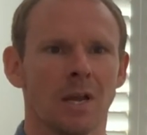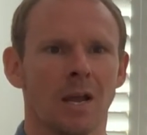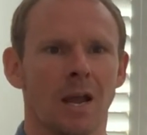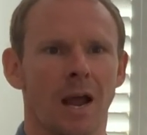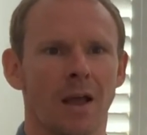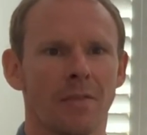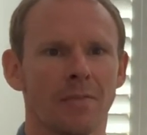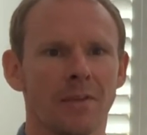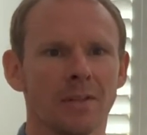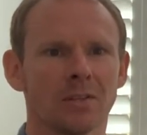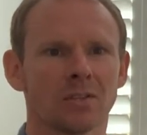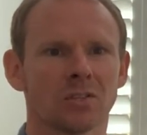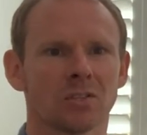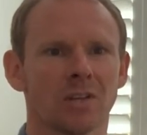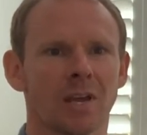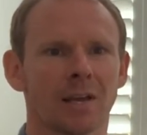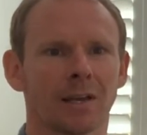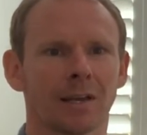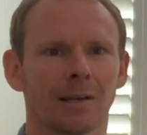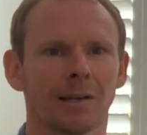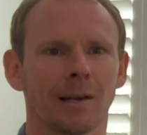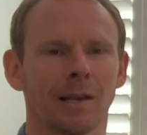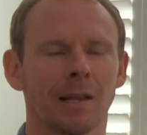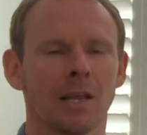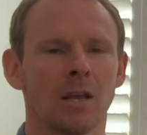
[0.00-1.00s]
And then
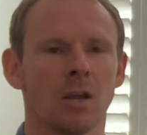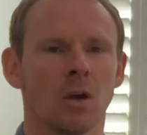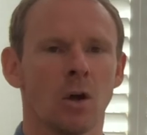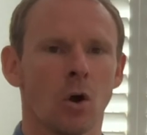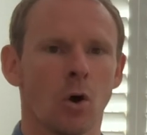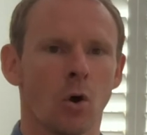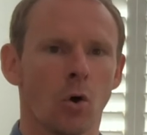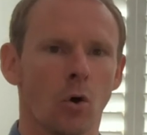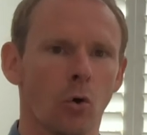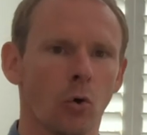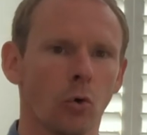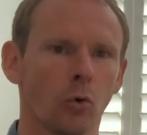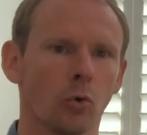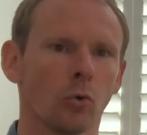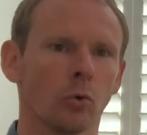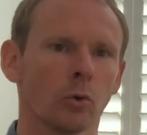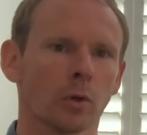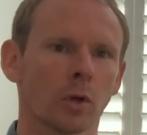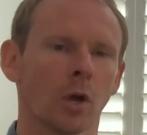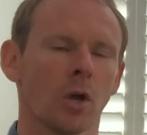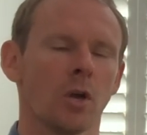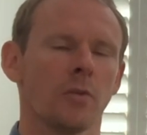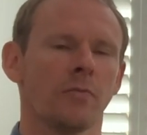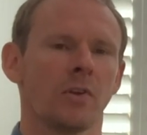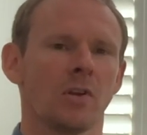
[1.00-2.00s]
secondly, all
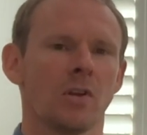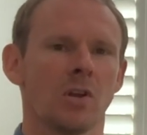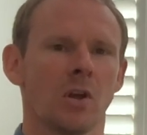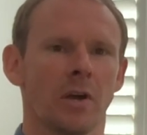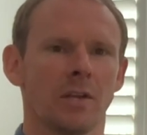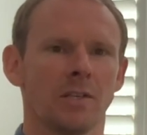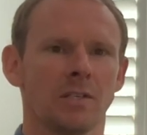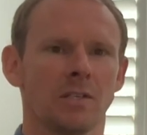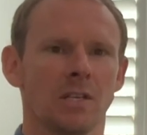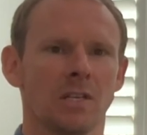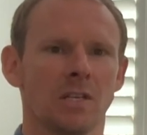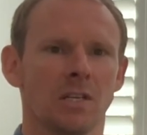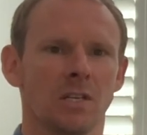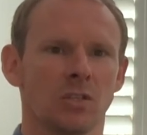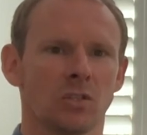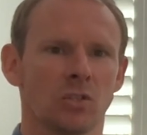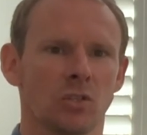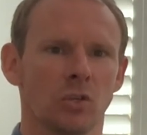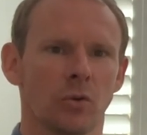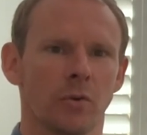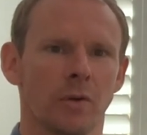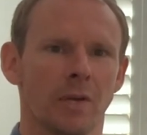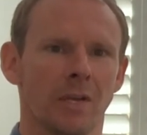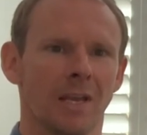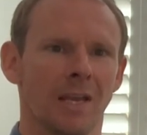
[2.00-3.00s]
COVID-19 is
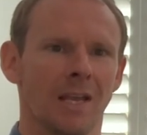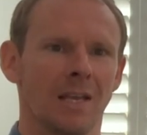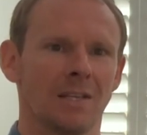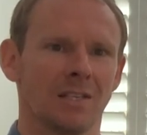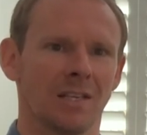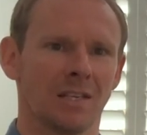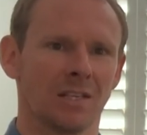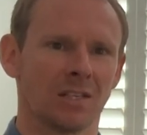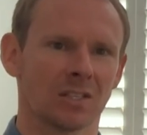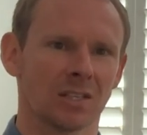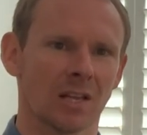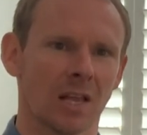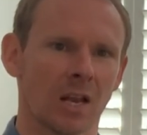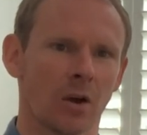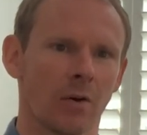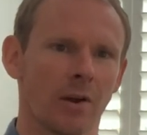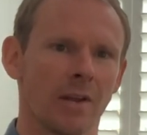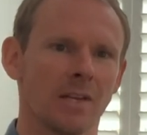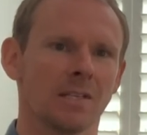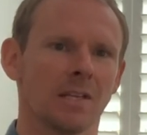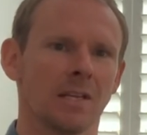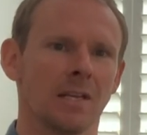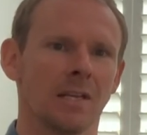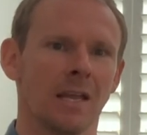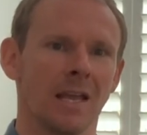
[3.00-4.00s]
doing is
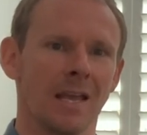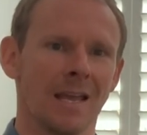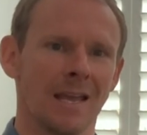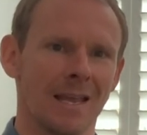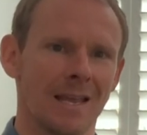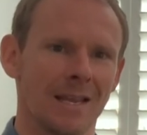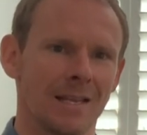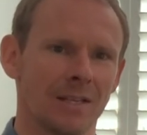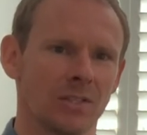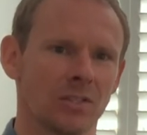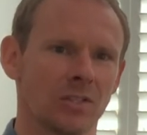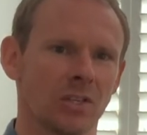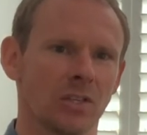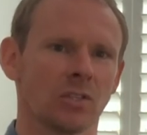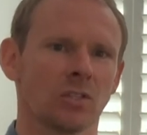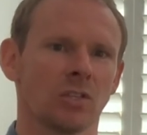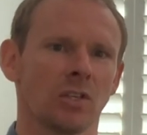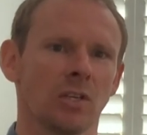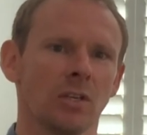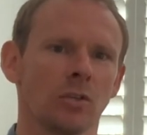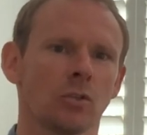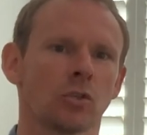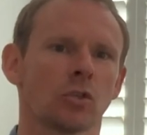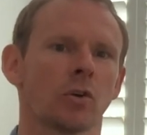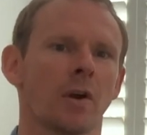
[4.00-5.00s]
accelerating
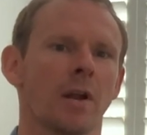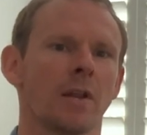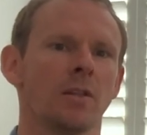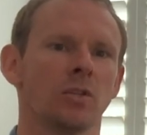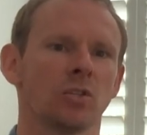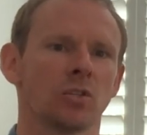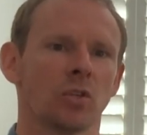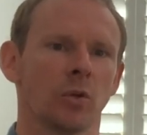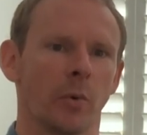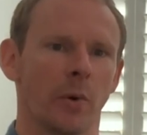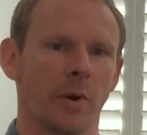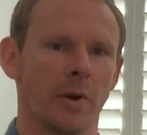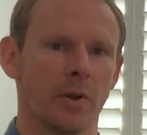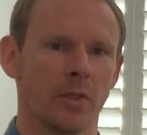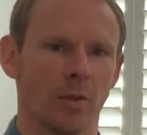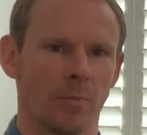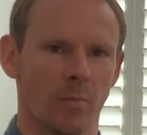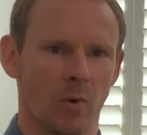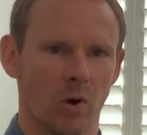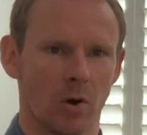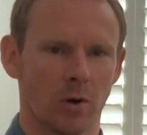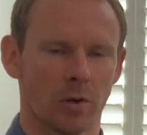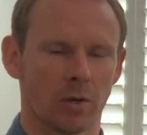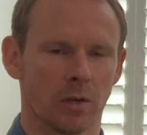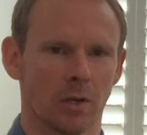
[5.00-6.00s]
existing trends that were in the
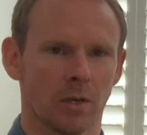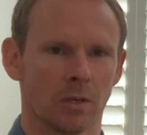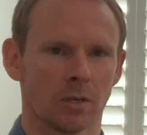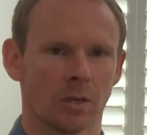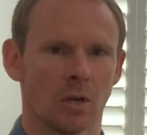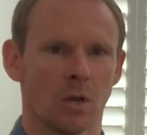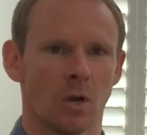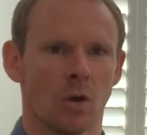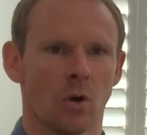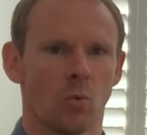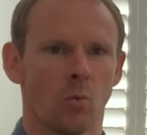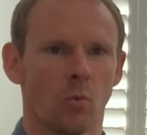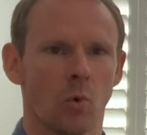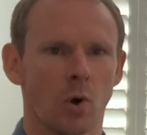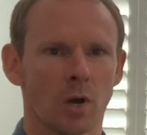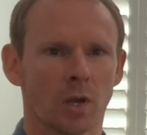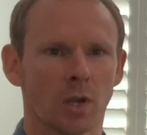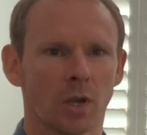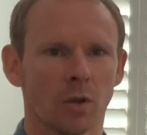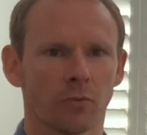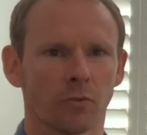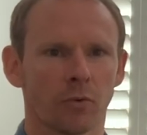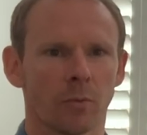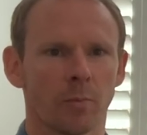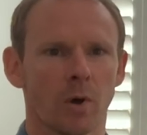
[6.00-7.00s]
market,
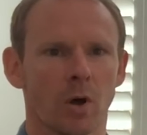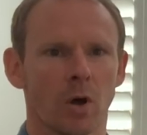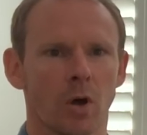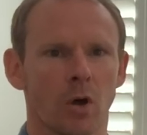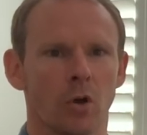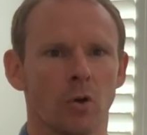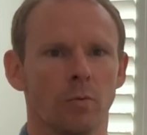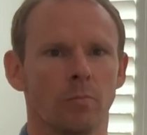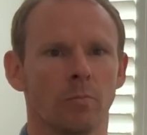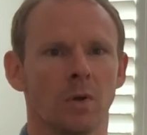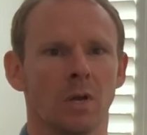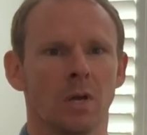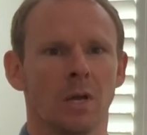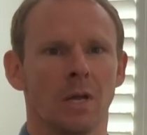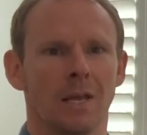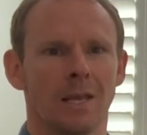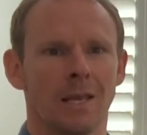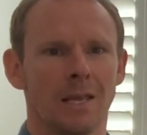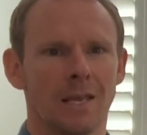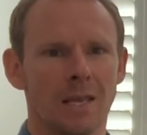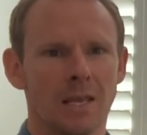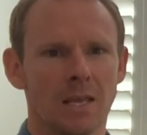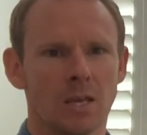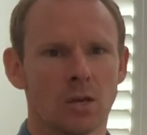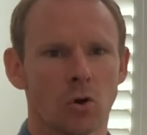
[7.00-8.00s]
working from home,
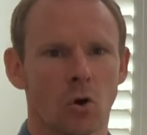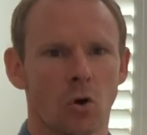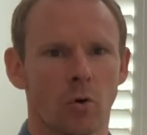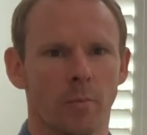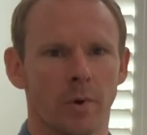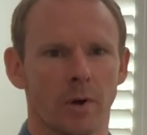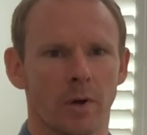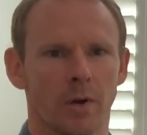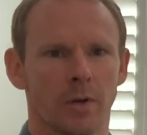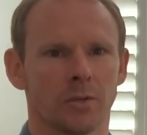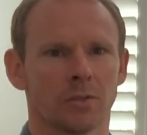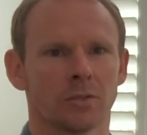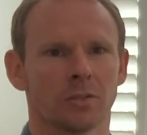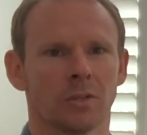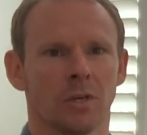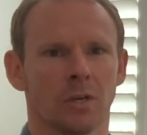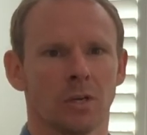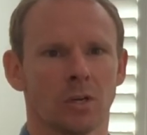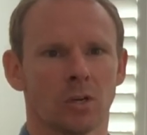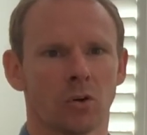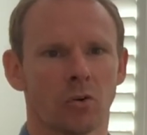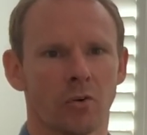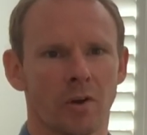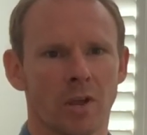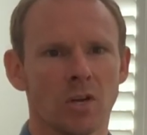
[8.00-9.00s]
e-commerce,
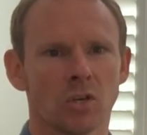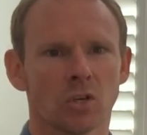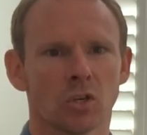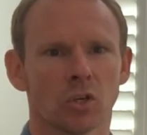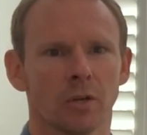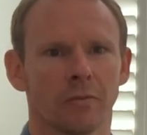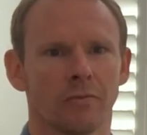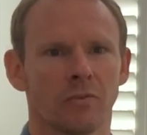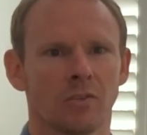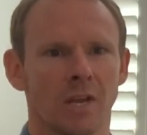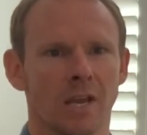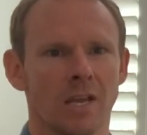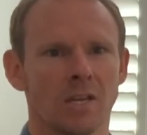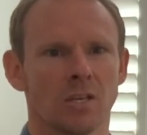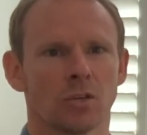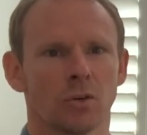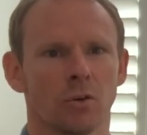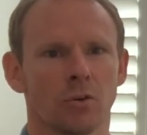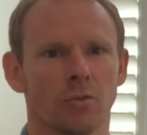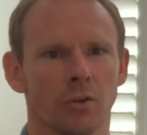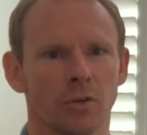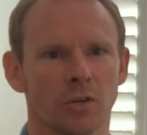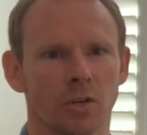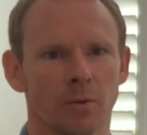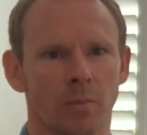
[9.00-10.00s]
creation of data
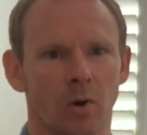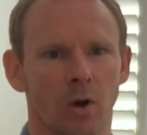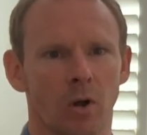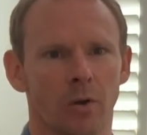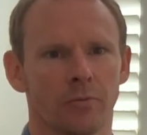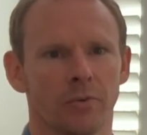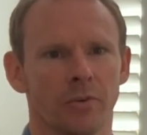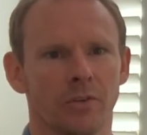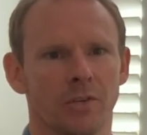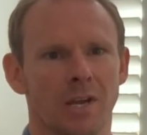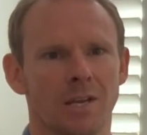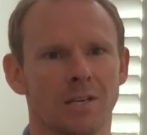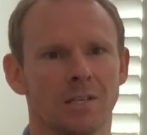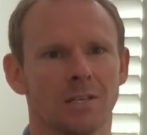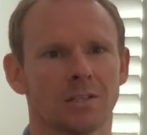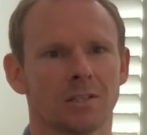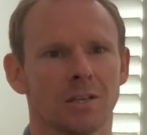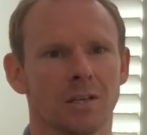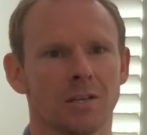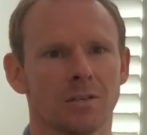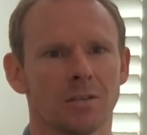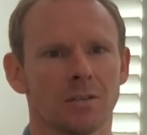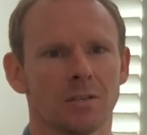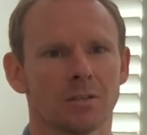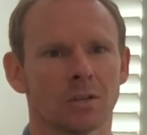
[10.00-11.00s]
and the demand for data
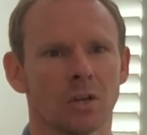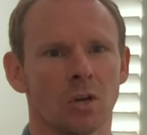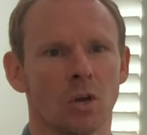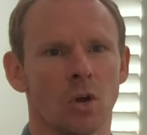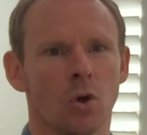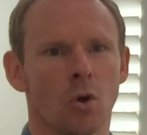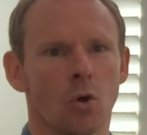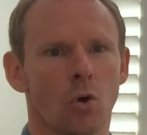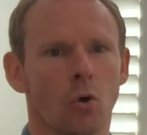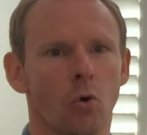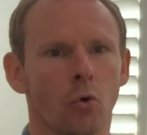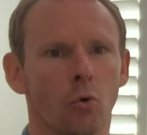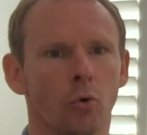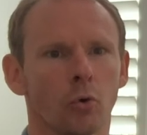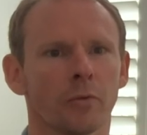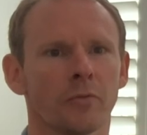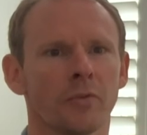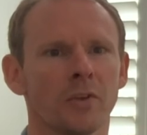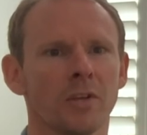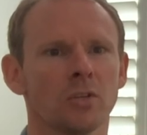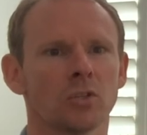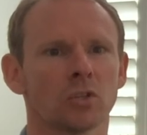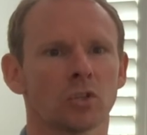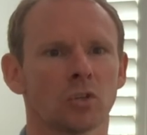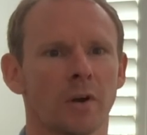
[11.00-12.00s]
centers. All of
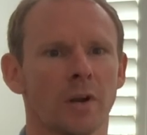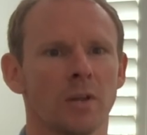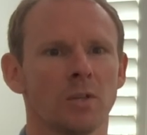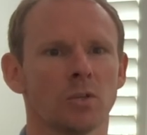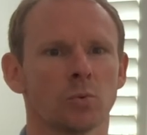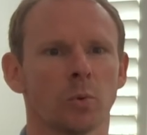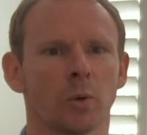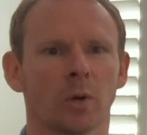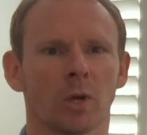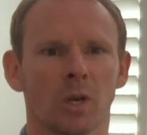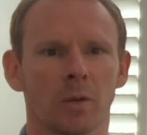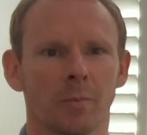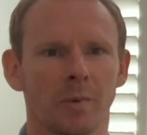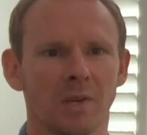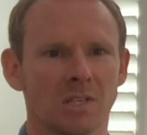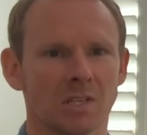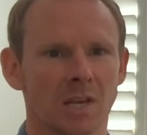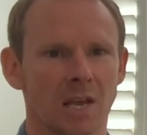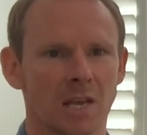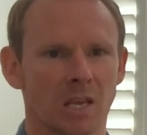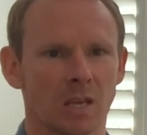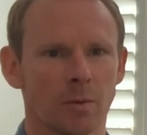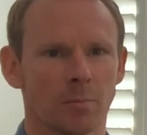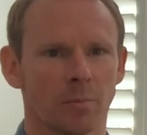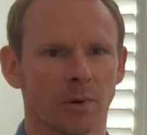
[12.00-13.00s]
these trends were going to be
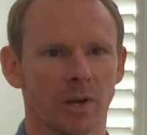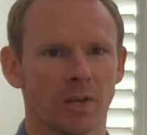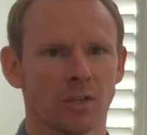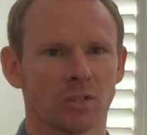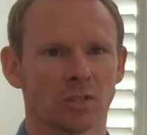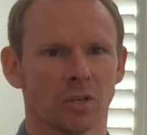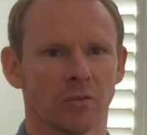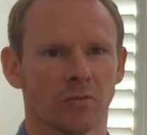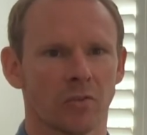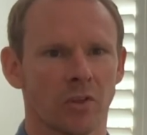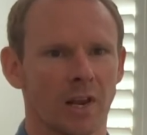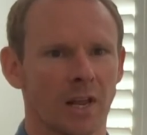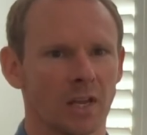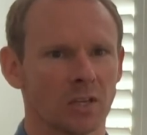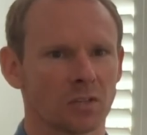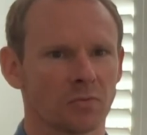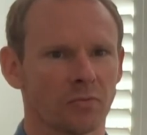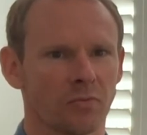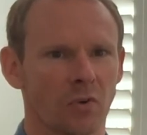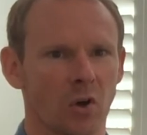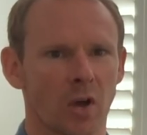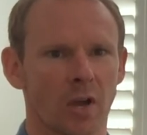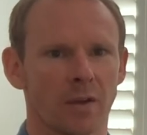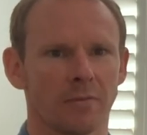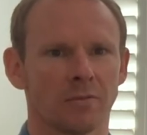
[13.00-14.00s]
taking place over the next
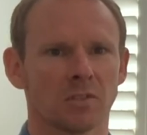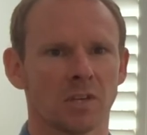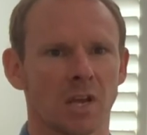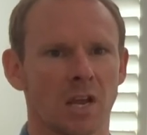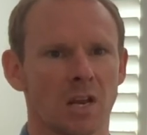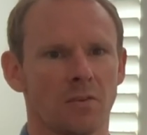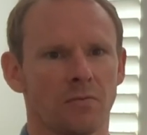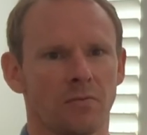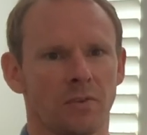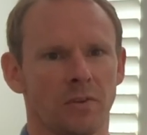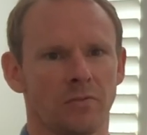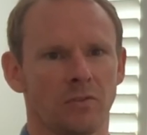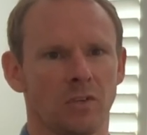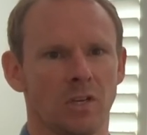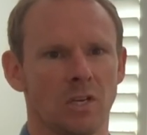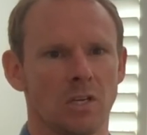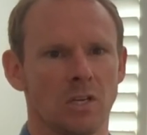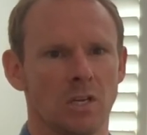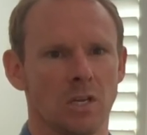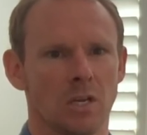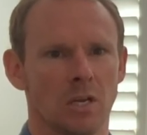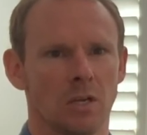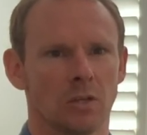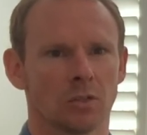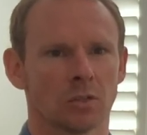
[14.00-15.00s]
5, 10, 15
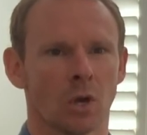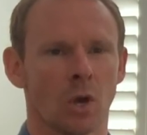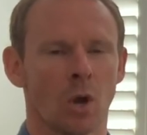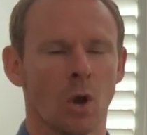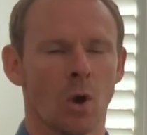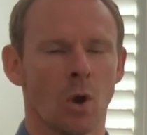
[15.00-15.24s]
years.